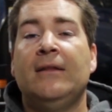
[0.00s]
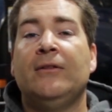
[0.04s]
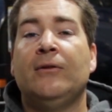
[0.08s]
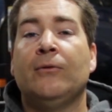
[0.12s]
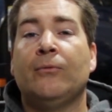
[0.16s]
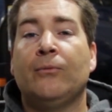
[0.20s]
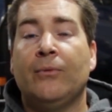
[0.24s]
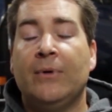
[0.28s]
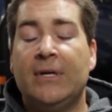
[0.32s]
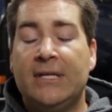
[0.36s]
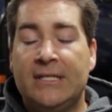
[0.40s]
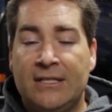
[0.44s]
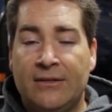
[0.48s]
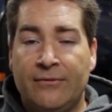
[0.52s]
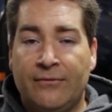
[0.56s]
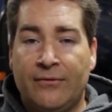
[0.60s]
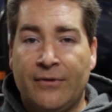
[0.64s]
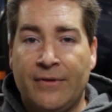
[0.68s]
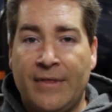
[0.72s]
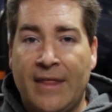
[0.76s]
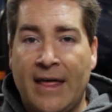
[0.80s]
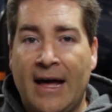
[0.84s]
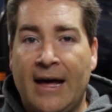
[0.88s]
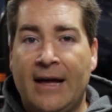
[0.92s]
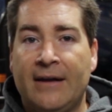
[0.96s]
The reason
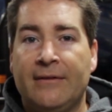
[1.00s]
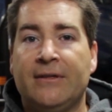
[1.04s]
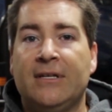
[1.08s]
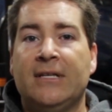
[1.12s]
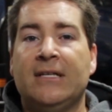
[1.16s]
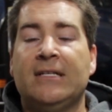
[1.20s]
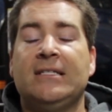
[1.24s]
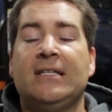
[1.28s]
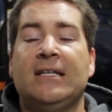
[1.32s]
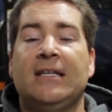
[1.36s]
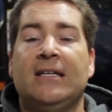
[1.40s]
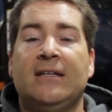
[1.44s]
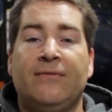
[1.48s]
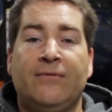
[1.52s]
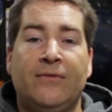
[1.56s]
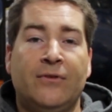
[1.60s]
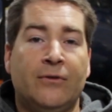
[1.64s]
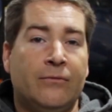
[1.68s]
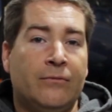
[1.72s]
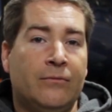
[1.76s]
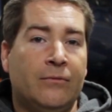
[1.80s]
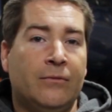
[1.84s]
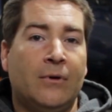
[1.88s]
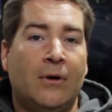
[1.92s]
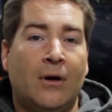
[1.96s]
for that is, if
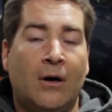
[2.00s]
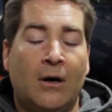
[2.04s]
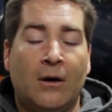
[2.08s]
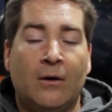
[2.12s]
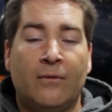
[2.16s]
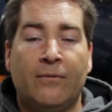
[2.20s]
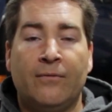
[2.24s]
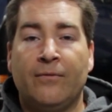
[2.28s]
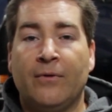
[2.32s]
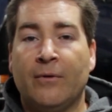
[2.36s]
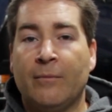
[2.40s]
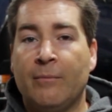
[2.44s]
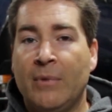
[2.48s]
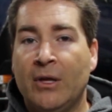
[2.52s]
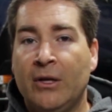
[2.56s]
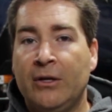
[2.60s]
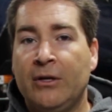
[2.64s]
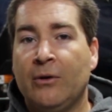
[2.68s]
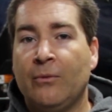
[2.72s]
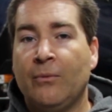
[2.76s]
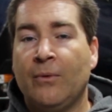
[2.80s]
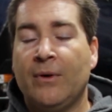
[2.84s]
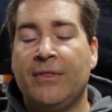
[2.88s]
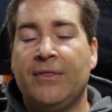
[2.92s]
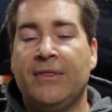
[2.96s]
you are
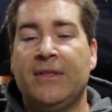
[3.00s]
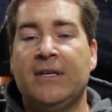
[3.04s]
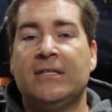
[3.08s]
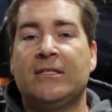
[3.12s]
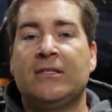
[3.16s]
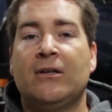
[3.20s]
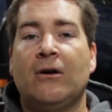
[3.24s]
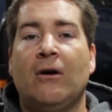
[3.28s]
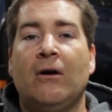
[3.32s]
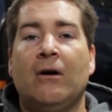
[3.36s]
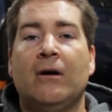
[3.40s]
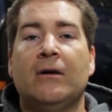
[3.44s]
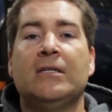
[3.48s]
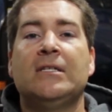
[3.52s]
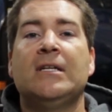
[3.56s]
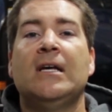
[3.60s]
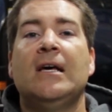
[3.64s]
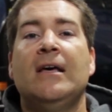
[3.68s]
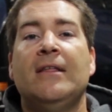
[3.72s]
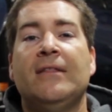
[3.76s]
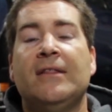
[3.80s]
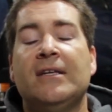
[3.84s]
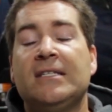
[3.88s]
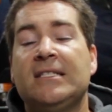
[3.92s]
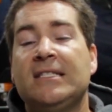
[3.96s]
familiar with these cars,
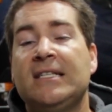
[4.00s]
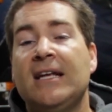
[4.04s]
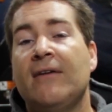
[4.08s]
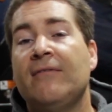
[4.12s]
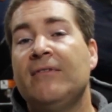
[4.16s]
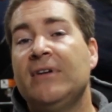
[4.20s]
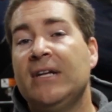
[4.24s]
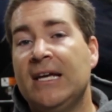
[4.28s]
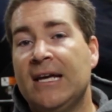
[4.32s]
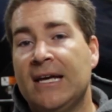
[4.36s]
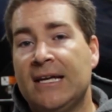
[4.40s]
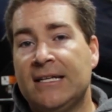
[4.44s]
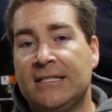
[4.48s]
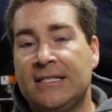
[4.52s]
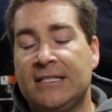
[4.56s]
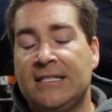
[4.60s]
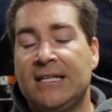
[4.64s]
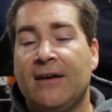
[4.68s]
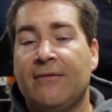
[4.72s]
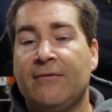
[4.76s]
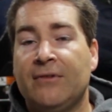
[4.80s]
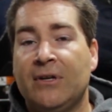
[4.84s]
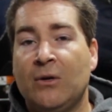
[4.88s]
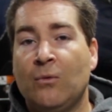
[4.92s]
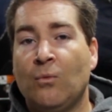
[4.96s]
the 70 and
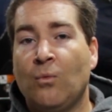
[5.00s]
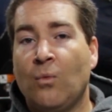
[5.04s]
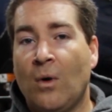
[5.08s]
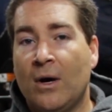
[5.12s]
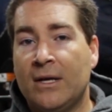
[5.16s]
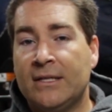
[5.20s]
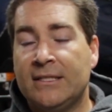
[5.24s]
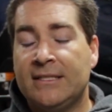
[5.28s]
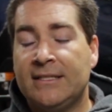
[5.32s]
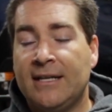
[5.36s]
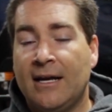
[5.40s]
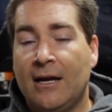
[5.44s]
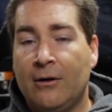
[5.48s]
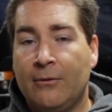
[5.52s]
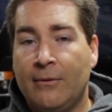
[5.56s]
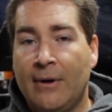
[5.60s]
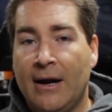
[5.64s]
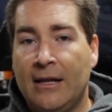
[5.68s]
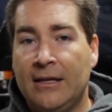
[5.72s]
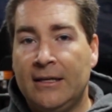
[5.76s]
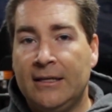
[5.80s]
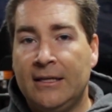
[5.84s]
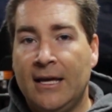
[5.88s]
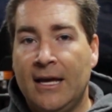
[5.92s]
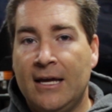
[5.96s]
71 style
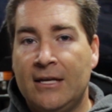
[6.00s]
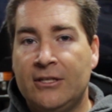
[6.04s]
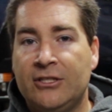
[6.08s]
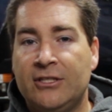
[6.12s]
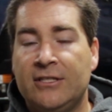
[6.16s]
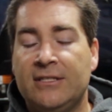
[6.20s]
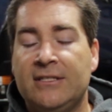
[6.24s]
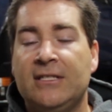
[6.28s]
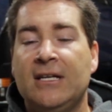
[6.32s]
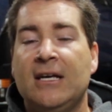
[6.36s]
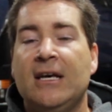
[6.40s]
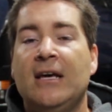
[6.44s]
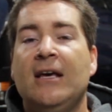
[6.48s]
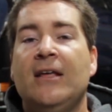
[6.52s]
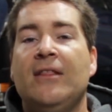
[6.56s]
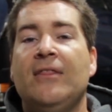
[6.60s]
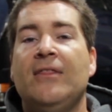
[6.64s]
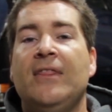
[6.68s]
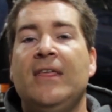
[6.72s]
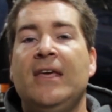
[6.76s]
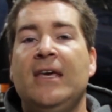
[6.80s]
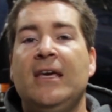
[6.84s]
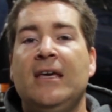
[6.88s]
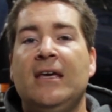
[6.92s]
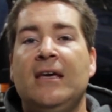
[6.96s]
rally gauges,
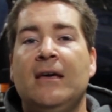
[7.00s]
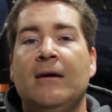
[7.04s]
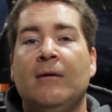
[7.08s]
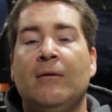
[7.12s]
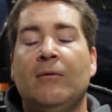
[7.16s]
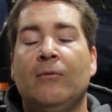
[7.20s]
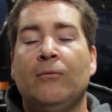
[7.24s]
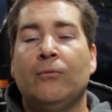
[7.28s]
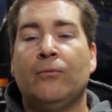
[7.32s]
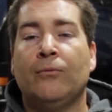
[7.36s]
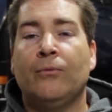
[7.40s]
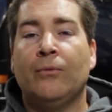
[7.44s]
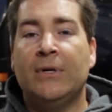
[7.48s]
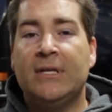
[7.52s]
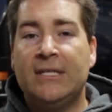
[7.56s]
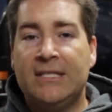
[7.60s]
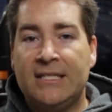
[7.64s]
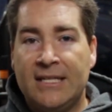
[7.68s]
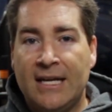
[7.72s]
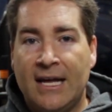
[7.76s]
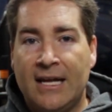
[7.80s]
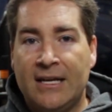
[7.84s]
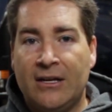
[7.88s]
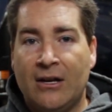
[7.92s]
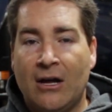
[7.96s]
the
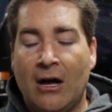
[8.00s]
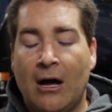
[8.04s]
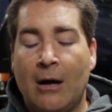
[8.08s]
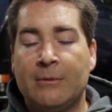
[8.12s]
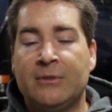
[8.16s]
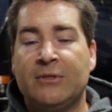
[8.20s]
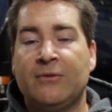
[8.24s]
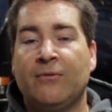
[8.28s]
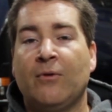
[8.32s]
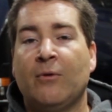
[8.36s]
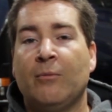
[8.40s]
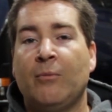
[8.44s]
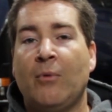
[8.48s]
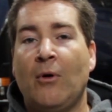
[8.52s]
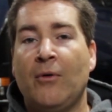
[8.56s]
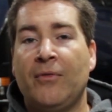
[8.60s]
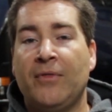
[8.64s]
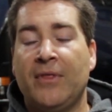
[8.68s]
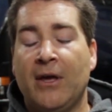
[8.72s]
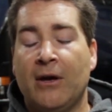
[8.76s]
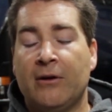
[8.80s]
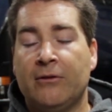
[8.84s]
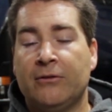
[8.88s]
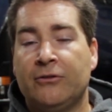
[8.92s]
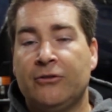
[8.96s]
reset knobs for
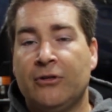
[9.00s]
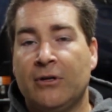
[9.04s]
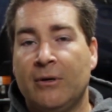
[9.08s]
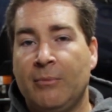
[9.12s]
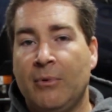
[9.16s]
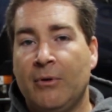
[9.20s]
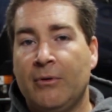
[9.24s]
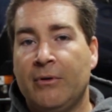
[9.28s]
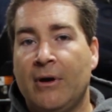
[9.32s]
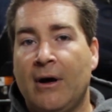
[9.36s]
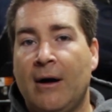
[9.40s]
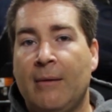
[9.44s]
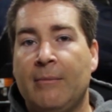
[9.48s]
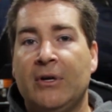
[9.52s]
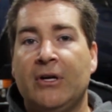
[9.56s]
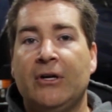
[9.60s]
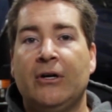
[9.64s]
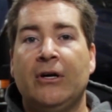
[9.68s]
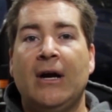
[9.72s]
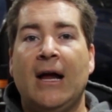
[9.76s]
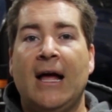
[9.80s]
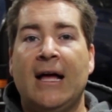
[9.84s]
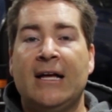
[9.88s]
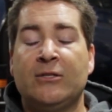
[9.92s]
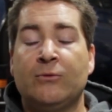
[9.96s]
both the trip
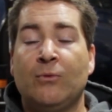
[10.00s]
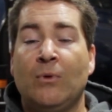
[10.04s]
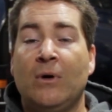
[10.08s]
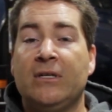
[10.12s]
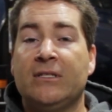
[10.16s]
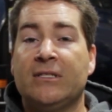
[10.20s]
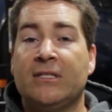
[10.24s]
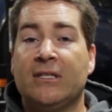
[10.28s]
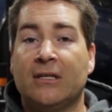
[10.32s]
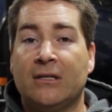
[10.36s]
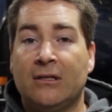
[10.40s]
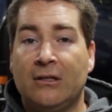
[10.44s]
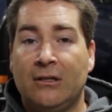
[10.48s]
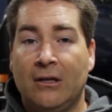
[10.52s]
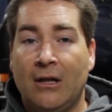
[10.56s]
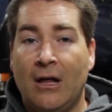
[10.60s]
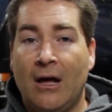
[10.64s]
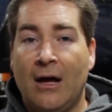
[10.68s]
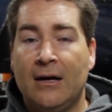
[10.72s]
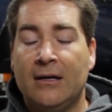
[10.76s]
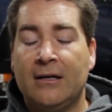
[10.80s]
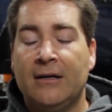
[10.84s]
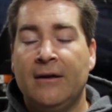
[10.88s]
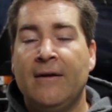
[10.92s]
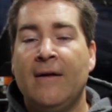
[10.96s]
odometer as well as the
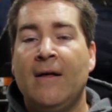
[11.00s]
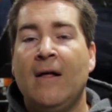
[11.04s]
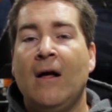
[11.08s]
clock